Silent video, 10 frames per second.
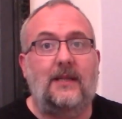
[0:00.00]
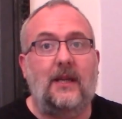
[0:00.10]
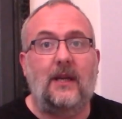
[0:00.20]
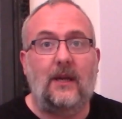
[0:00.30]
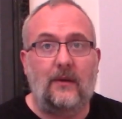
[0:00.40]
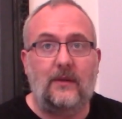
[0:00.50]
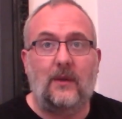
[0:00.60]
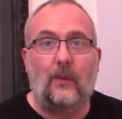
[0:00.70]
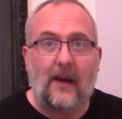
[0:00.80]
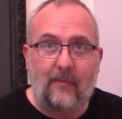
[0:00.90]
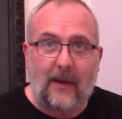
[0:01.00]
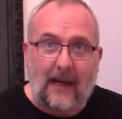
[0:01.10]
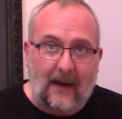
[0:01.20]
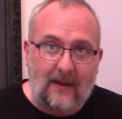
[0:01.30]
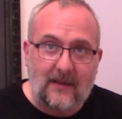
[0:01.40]
to use a wet
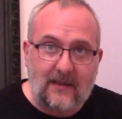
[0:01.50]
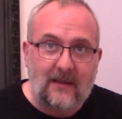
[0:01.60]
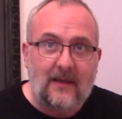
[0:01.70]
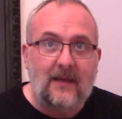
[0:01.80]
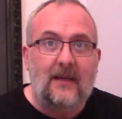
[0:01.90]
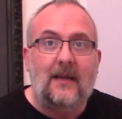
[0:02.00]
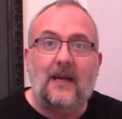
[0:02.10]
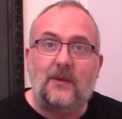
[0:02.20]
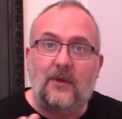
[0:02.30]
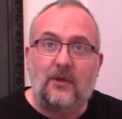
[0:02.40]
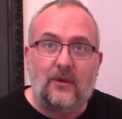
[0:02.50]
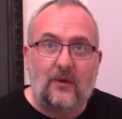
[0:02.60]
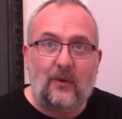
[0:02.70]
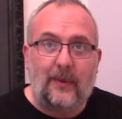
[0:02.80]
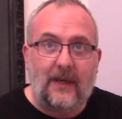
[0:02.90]
palette, as we should
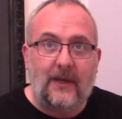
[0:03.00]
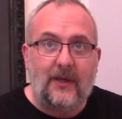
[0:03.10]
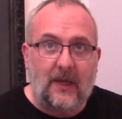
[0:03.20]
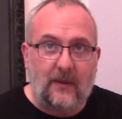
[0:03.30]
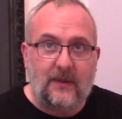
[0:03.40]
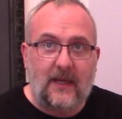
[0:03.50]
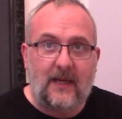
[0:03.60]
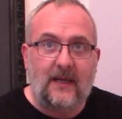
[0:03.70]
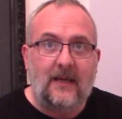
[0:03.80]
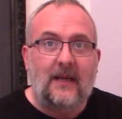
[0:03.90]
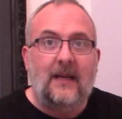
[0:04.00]
all be using,